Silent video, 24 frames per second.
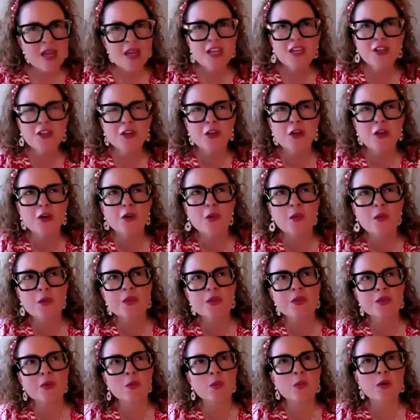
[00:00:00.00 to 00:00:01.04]
You know,
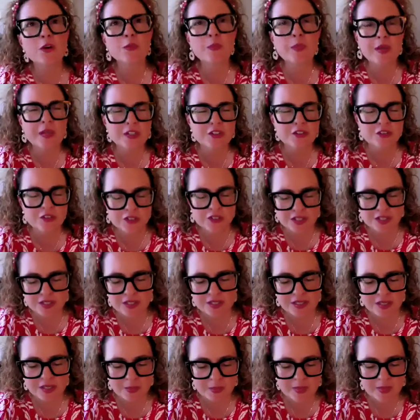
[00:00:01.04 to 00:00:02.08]
the word
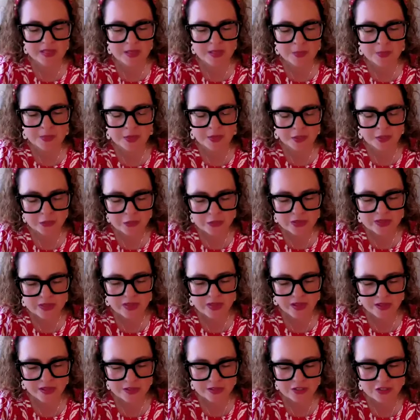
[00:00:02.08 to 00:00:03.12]
patriotism and something you
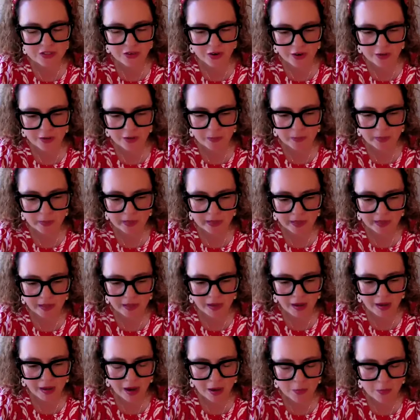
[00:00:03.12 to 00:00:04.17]
said struck me.
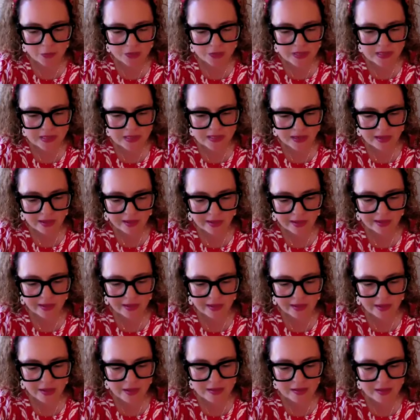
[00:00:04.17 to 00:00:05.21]
I would
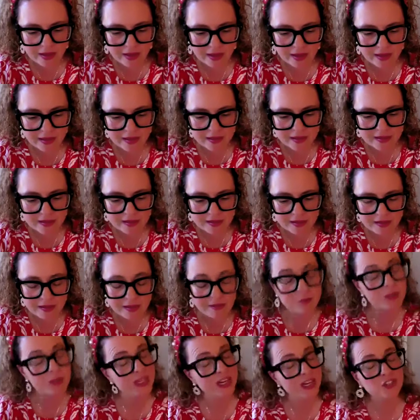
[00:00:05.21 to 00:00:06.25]
say that
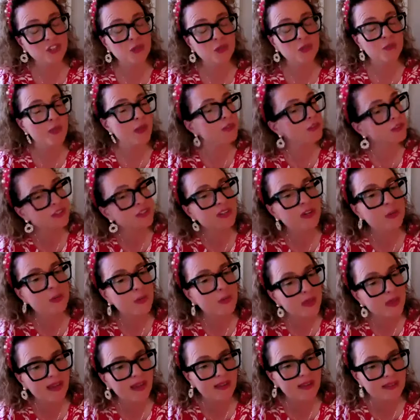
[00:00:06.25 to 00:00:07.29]
it was actually Mother's Day
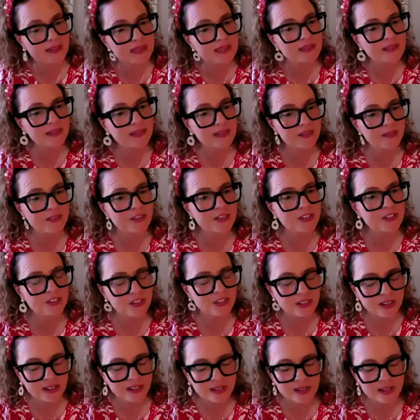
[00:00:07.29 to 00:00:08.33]
weekend of this
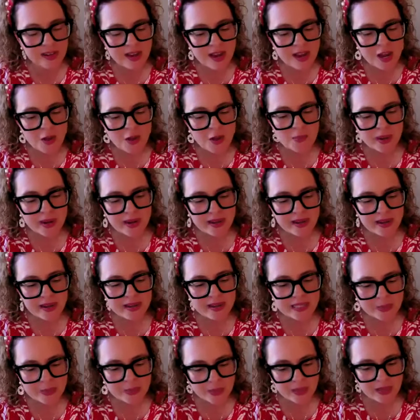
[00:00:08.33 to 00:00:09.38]
year. My
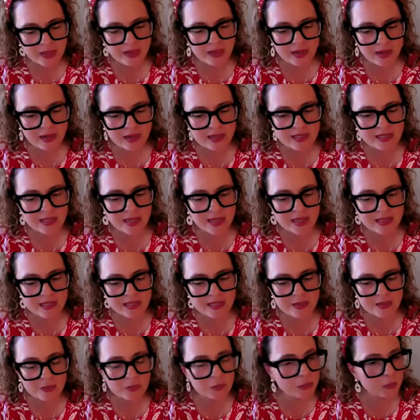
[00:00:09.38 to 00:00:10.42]
husband and I
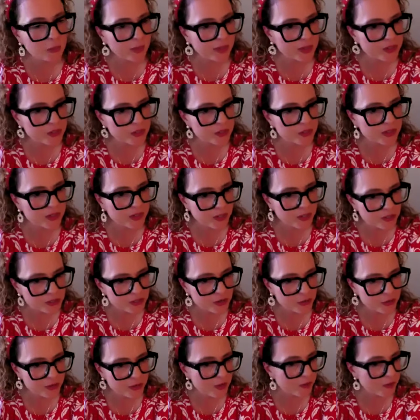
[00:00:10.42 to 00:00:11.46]
attended the Blue Angels air
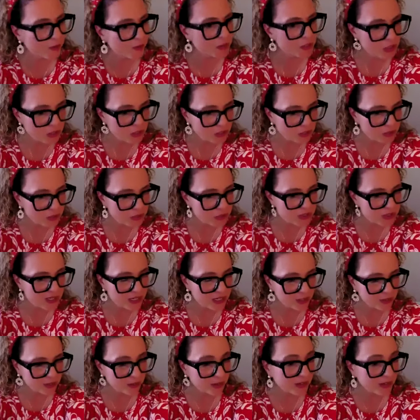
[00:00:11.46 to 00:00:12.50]
show. They returned to
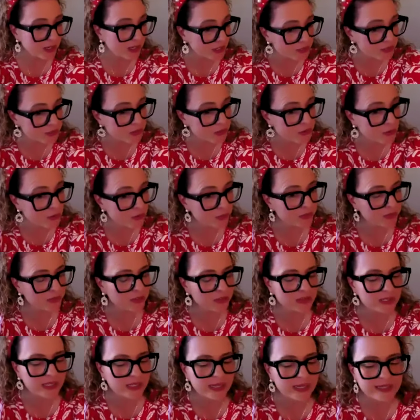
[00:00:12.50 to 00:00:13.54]
here in Eastern North
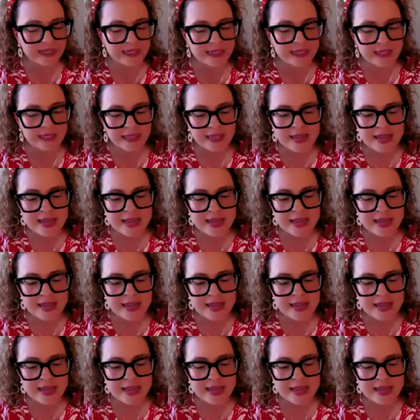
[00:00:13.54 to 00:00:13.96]
Carolina.